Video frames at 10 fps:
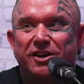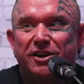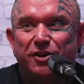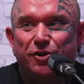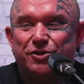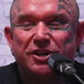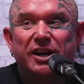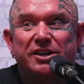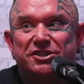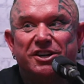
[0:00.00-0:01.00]
you
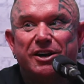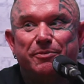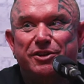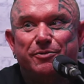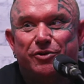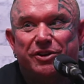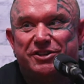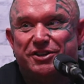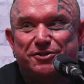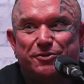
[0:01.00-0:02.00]
change it up and your body's
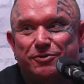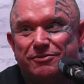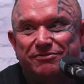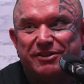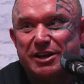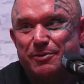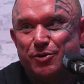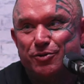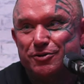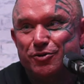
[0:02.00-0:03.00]
just all
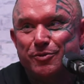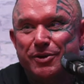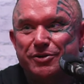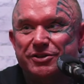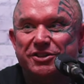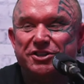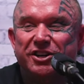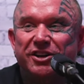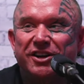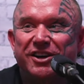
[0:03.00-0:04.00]
chemicals, hormones and
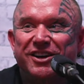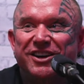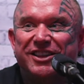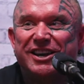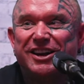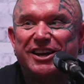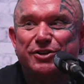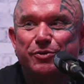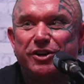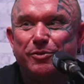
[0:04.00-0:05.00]
shit. That last
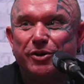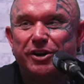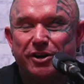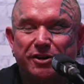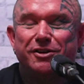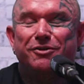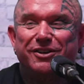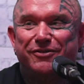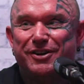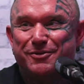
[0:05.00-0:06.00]
week your body goes, holy
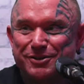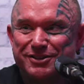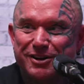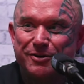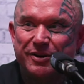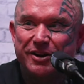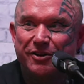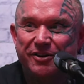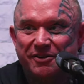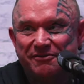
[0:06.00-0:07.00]
fuck, what's going
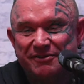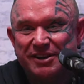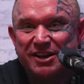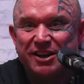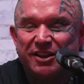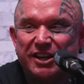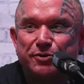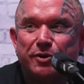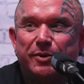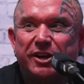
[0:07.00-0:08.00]
on? That's
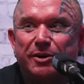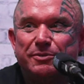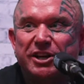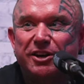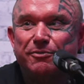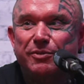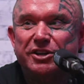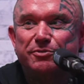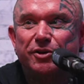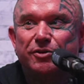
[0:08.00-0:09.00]
when it becomes hit and miss
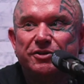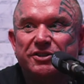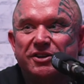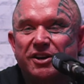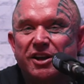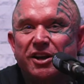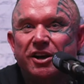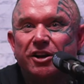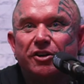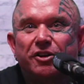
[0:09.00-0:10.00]
because
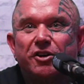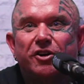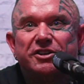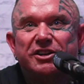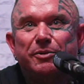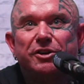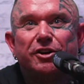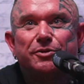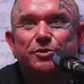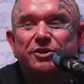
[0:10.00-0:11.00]
a lot of guys, how many
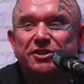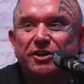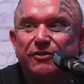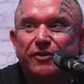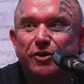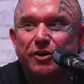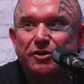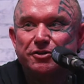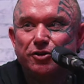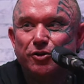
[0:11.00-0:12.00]
times would you see
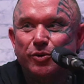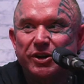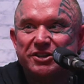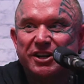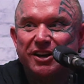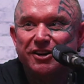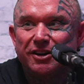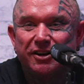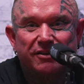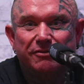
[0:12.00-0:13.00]
photos 2 weeks out? You're
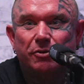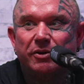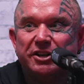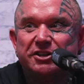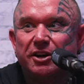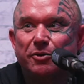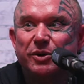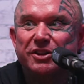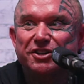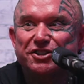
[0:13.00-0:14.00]
like, oh, he's going to
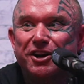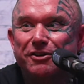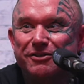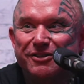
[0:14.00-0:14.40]
win the show.